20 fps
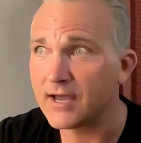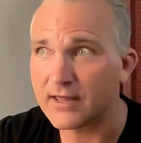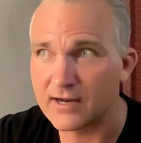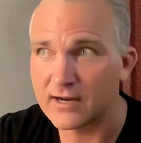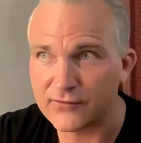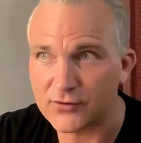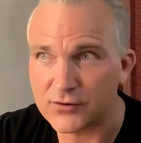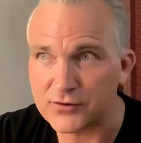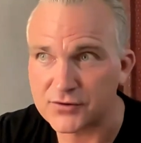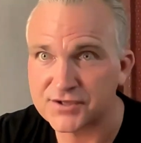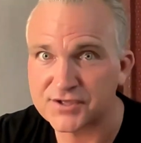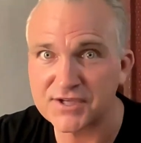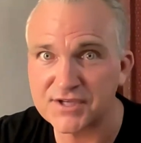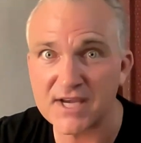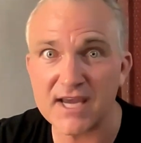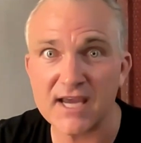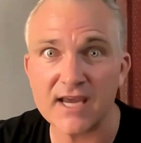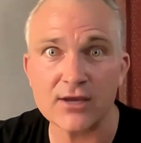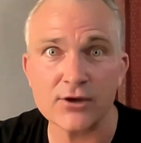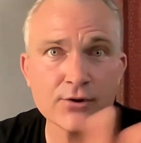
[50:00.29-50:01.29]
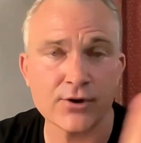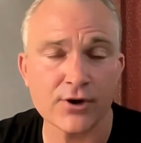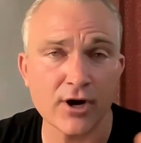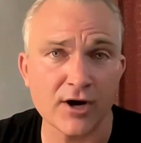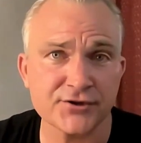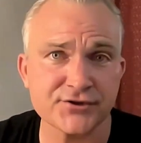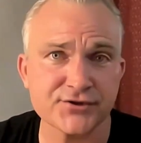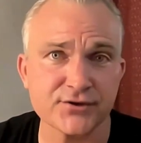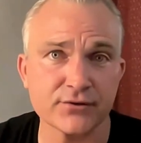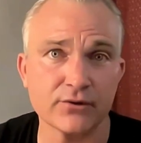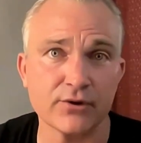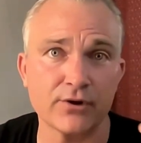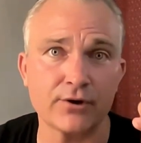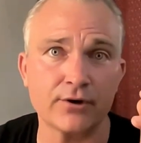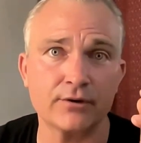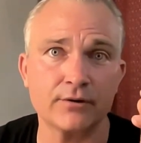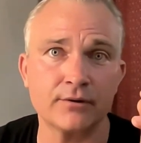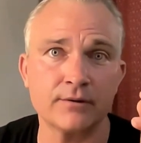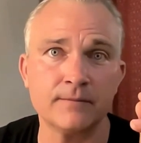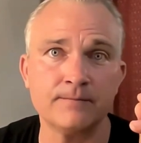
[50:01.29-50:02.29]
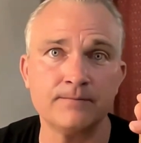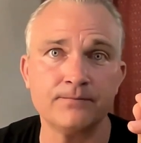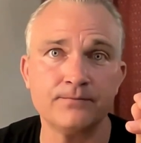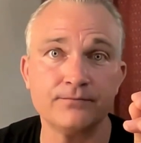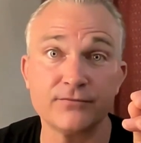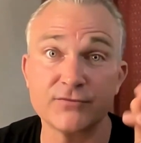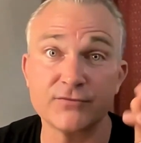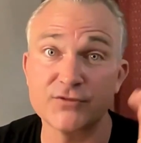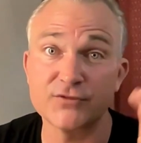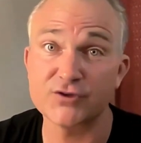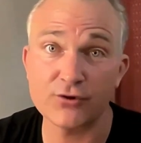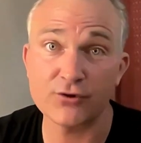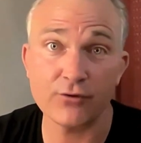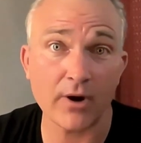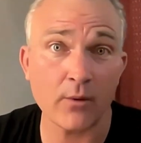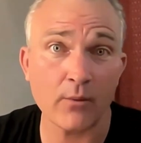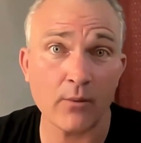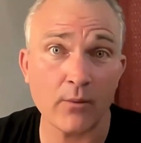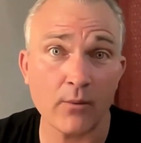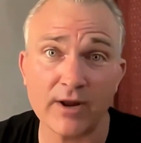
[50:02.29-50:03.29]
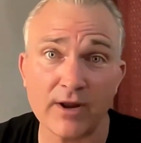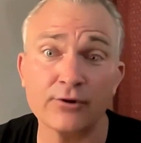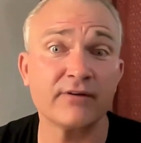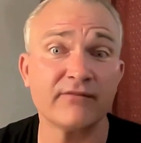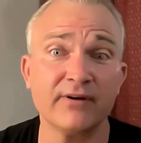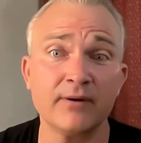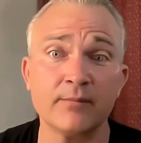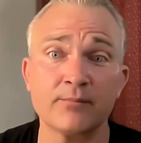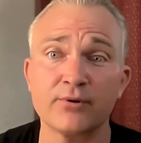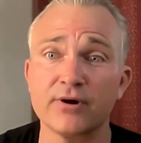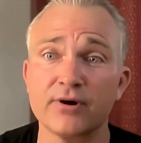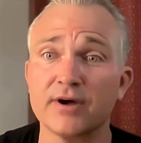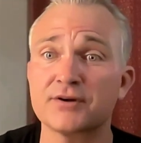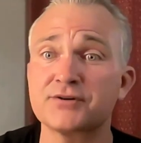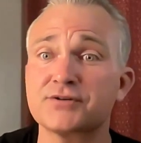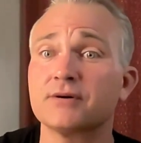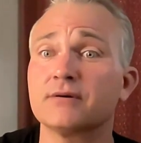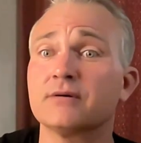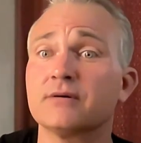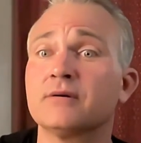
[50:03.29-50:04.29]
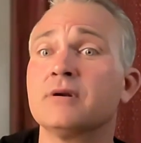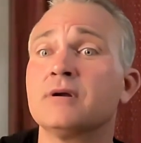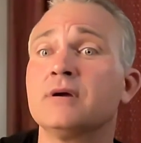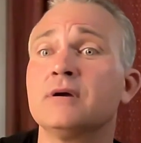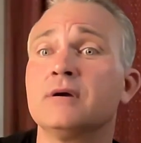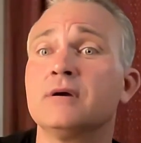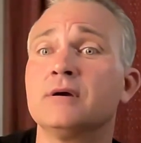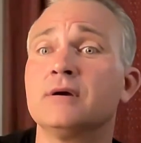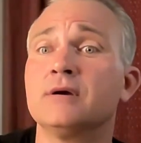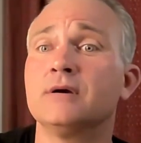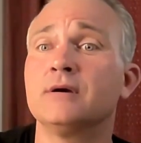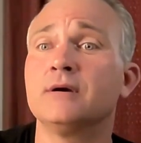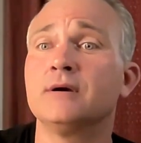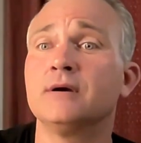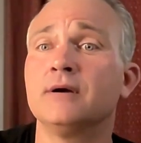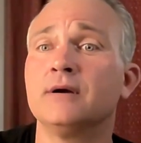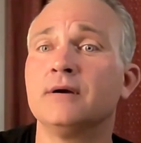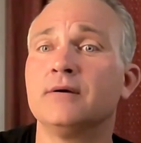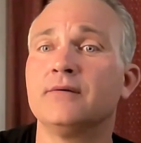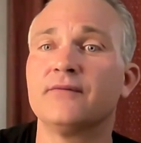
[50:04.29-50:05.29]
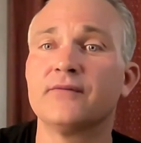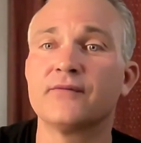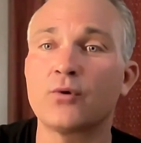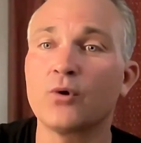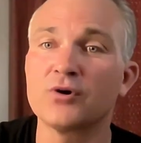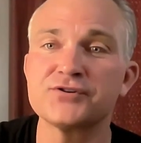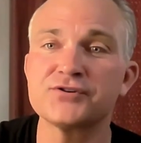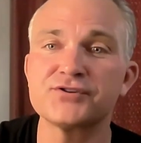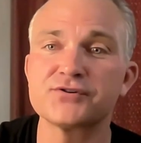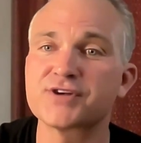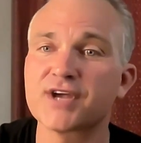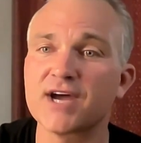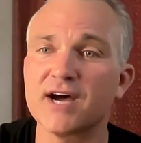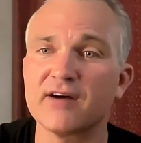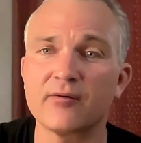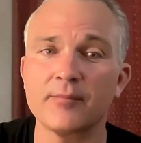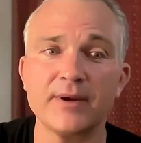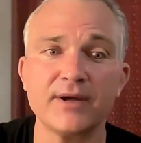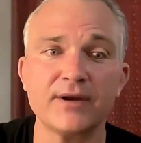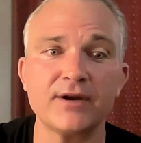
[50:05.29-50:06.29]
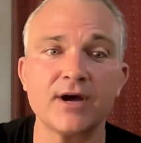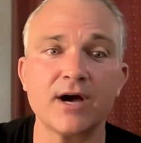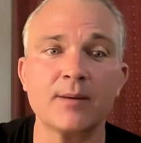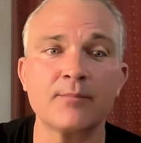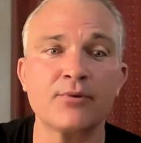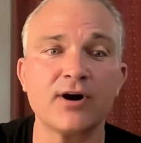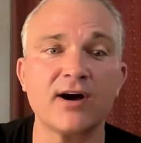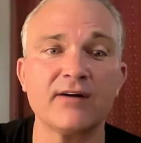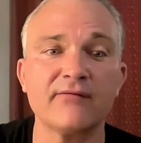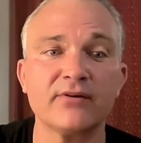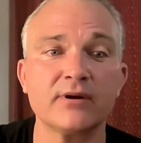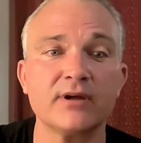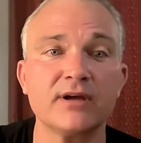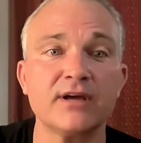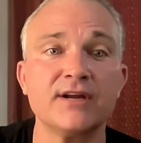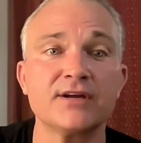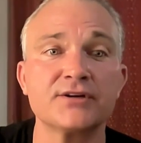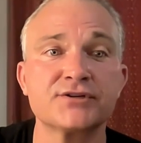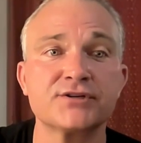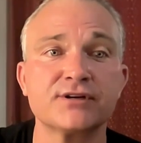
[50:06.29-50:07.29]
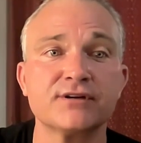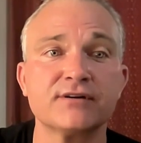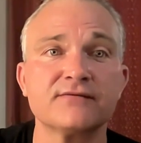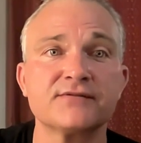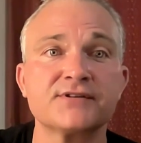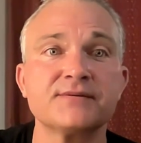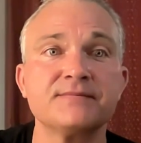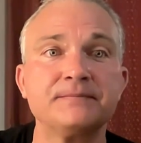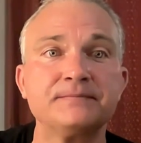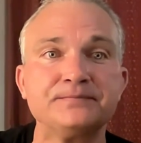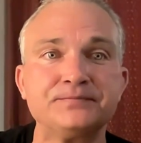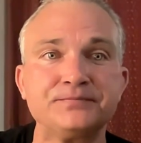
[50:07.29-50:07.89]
And if you see, you can also learn. It's a great way to learn event production. Of course, there's government and nonprofit initiatives.